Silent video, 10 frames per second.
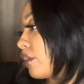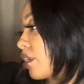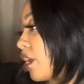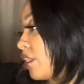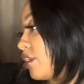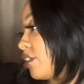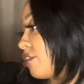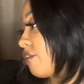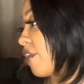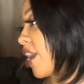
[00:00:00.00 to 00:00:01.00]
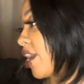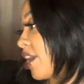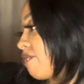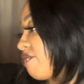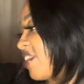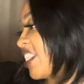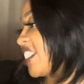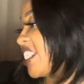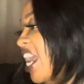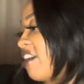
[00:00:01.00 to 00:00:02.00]
color is gray the
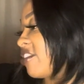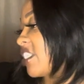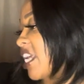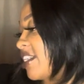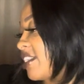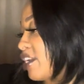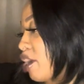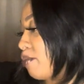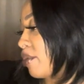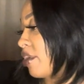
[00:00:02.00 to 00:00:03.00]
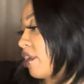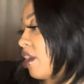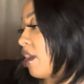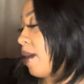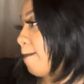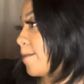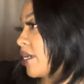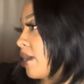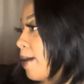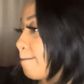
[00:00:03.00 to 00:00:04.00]
style just has a number
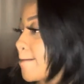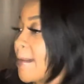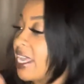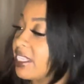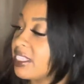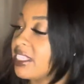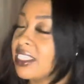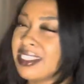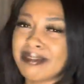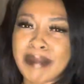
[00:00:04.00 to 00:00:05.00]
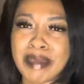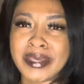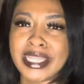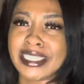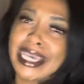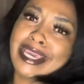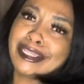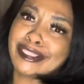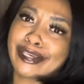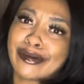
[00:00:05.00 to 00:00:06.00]
but it's the maybe the
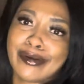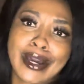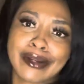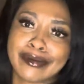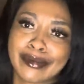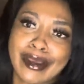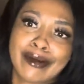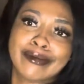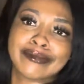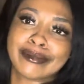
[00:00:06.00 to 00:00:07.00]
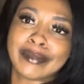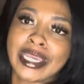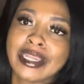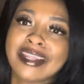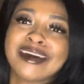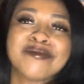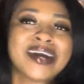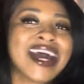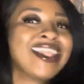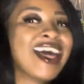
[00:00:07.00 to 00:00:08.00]
teddy toe i don't know i'm making it up
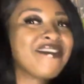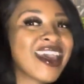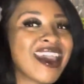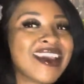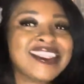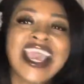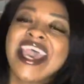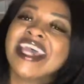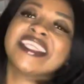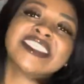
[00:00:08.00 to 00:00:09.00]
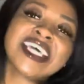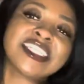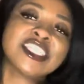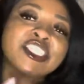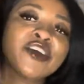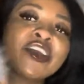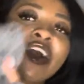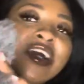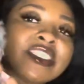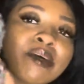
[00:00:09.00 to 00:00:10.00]
but i love it and i just had to show
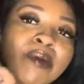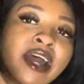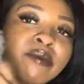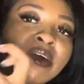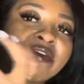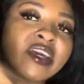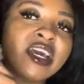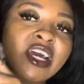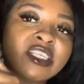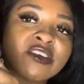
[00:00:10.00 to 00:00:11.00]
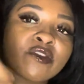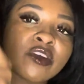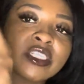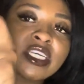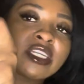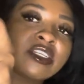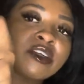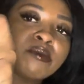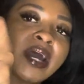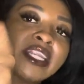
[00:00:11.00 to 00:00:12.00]
y'all it's the bottom of it so of course get a
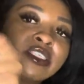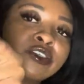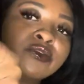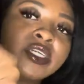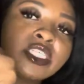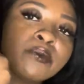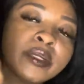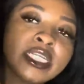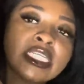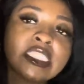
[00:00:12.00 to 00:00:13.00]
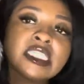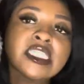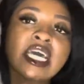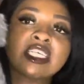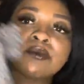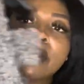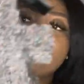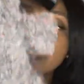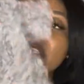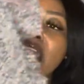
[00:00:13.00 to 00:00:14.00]
little body to it it's a pretty decent sized purse